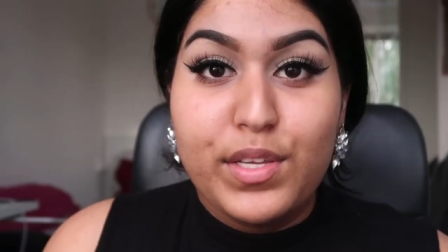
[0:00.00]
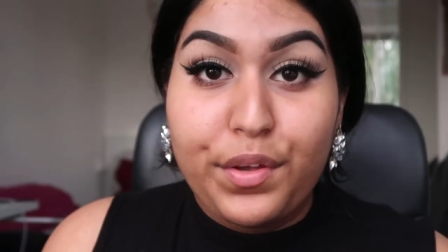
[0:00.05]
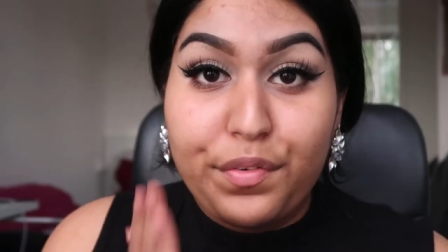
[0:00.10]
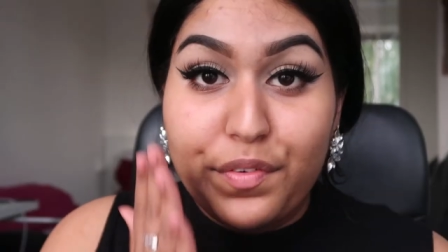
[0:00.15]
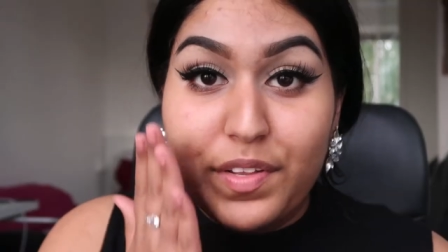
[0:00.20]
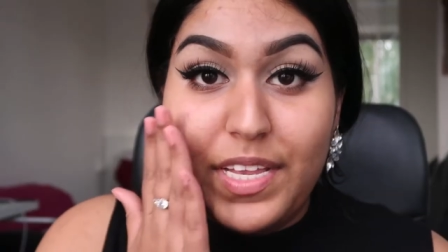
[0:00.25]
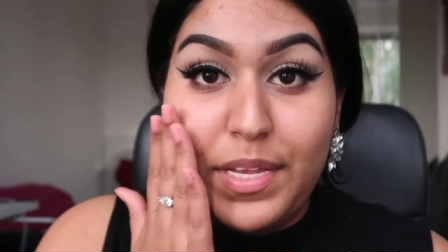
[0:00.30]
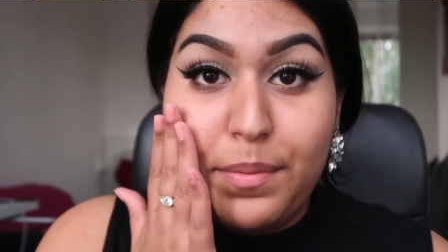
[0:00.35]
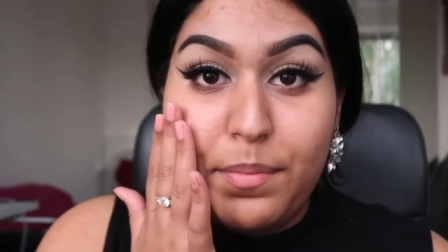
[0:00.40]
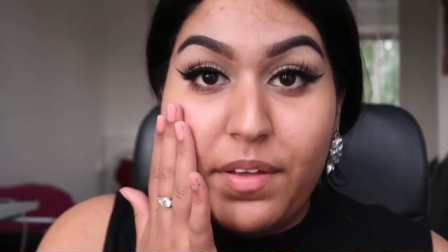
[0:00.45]
So
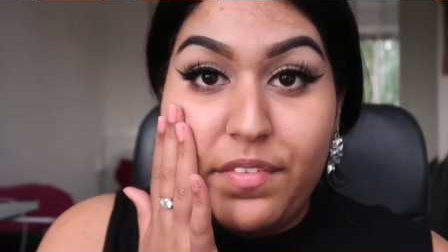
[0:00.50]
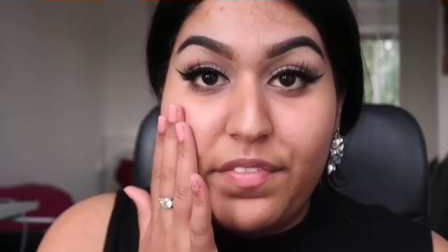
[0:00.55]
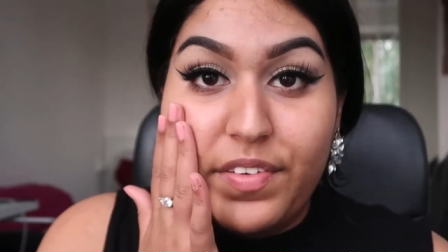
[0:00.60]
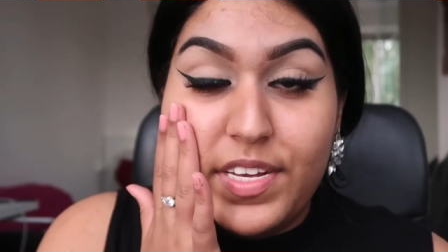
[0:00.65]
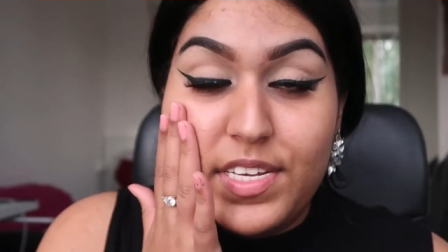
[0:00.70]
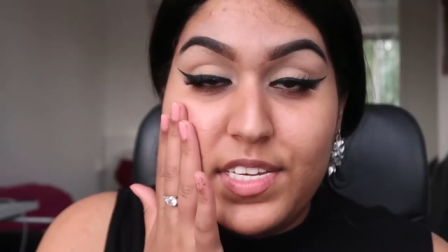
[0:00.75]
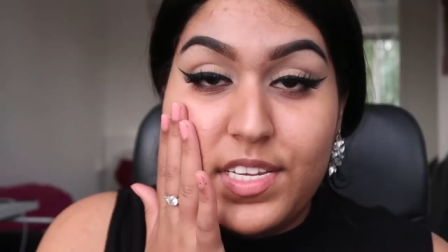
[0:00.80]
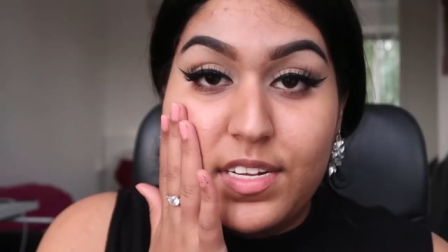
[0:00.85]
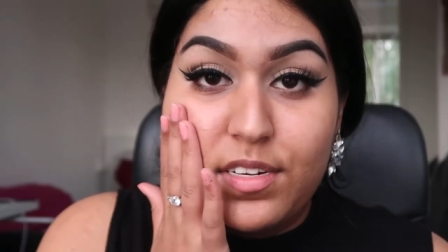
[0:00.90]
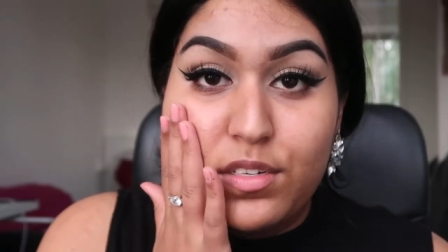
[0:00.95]
I've cleaned my
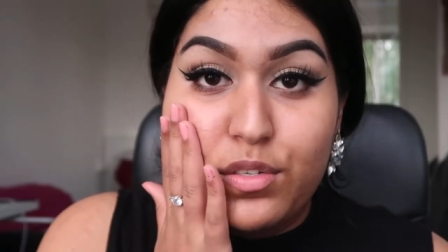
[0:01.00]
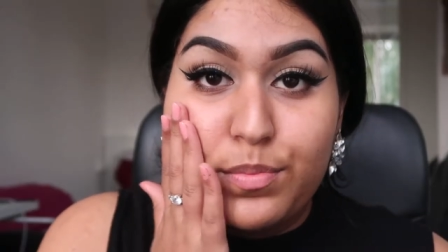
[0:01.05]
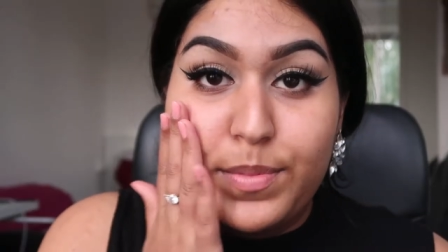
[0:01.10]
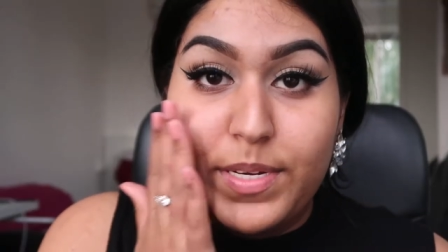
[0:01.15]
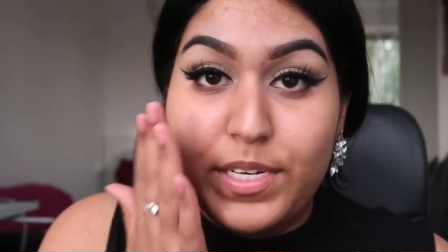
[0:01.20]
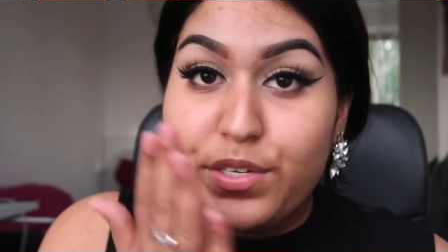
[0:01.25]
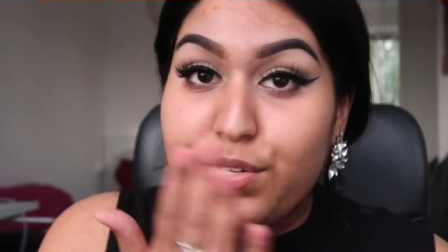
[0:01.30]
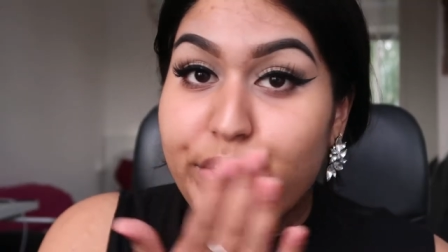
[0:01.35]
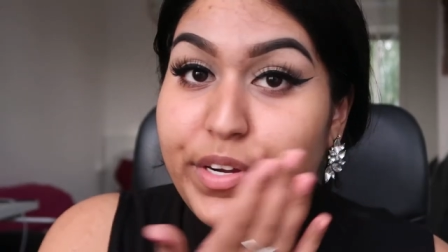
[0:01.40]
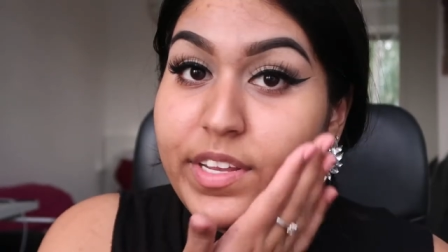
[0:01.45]
face now to
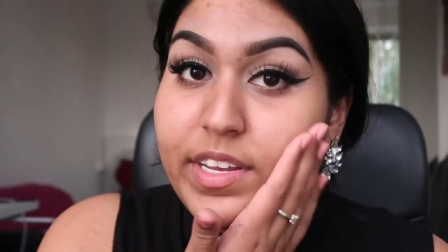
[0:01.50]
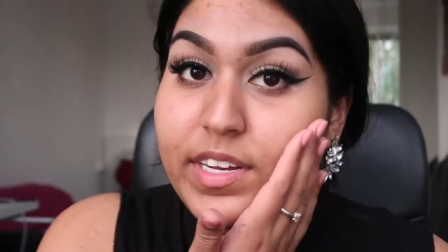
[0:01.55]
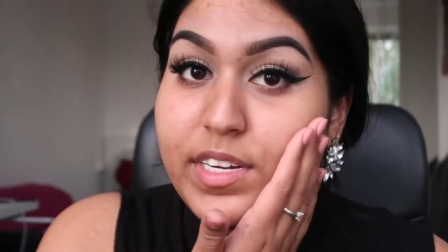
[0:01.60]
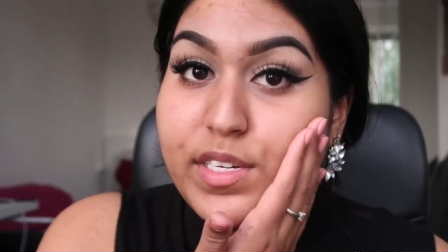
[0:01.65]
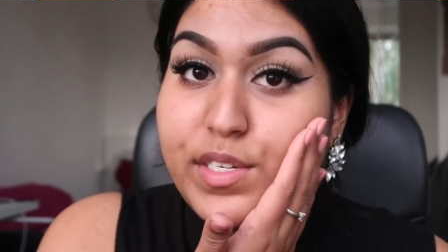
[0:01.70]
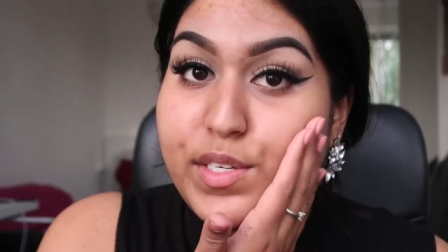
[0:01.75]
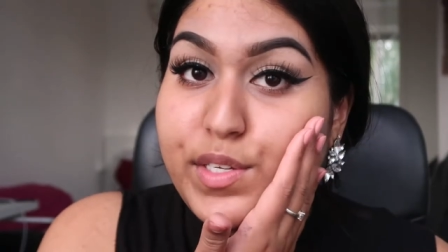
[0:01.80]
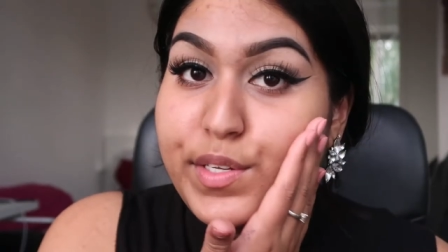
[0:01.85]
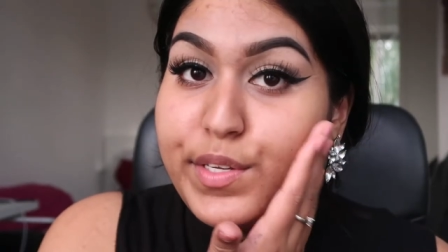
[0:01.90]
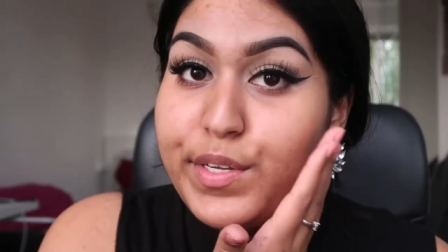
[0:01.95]
make sure there
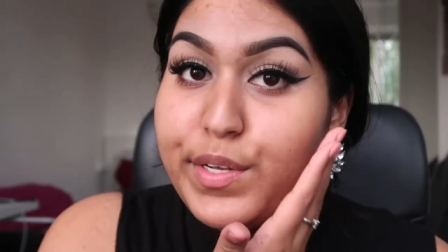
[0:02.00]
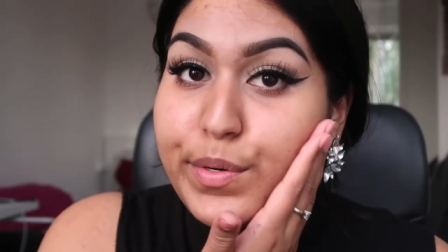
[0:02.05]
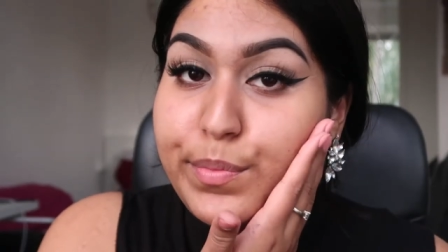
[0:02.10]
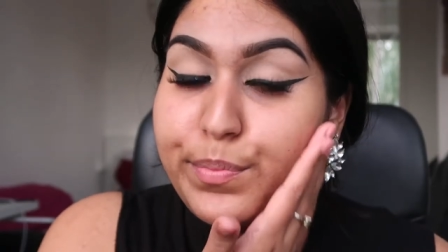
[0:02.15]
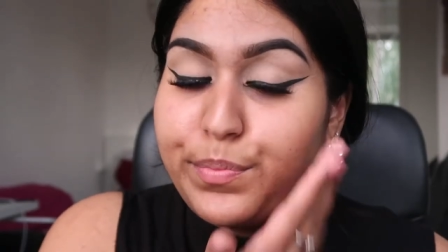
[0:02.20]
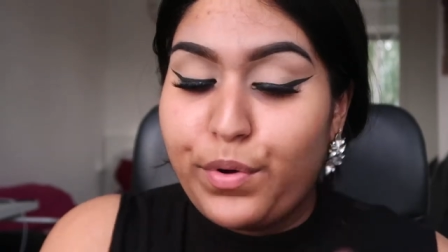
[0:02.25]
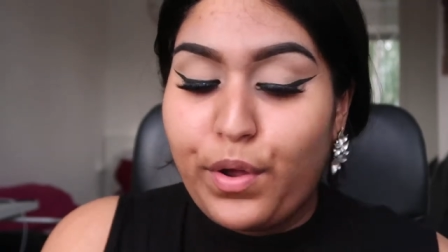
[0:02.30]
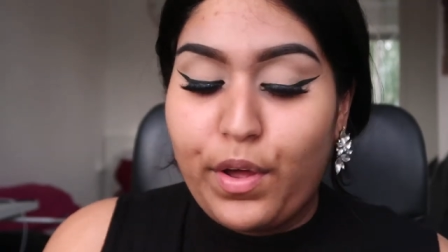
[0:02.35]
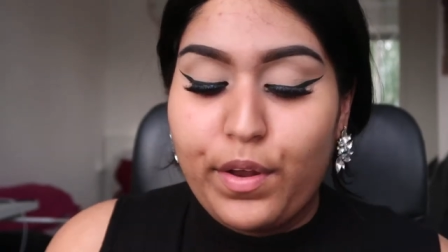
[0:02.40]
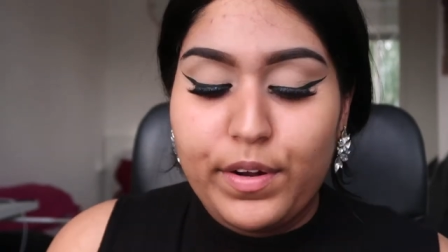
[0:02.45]
is no
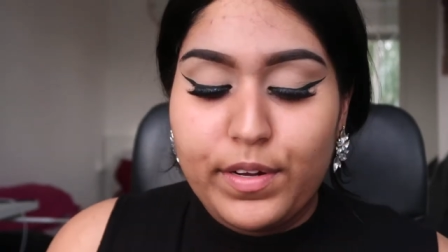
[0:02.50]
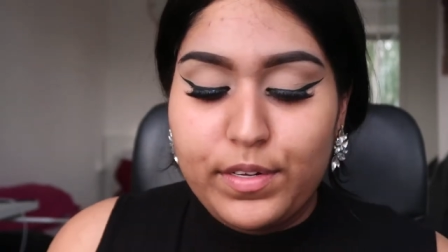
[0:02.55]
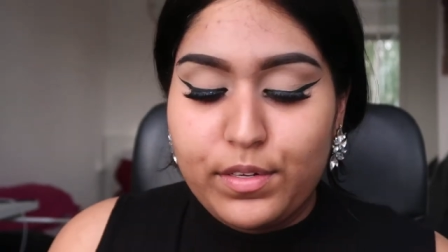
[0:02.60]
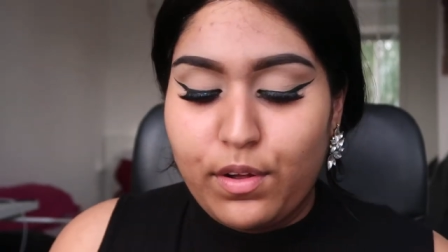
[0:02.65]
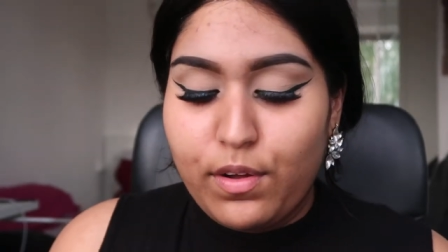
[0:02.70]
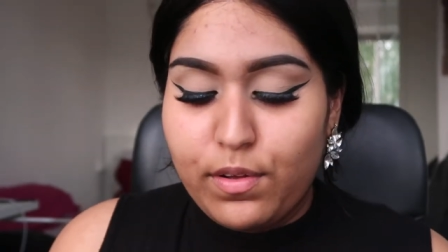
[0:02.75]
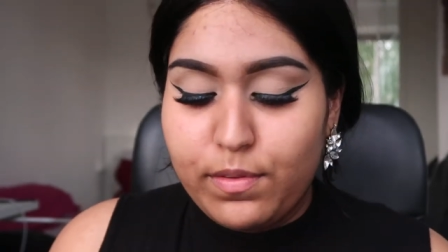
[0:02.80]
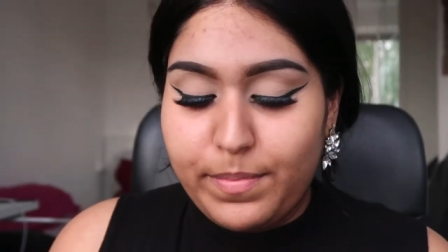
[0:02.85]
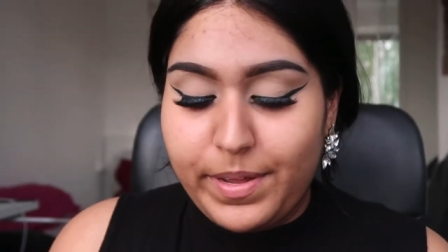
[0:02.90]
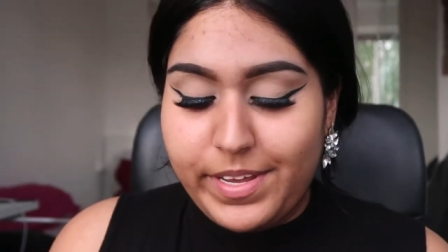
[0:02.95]

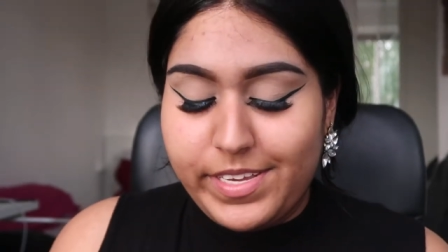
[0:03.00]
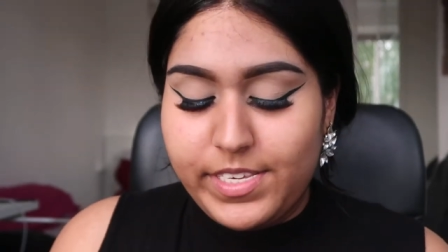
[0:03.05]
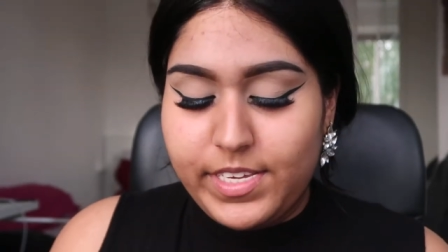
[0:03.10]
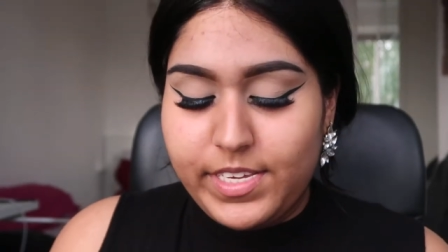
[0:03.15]
product on my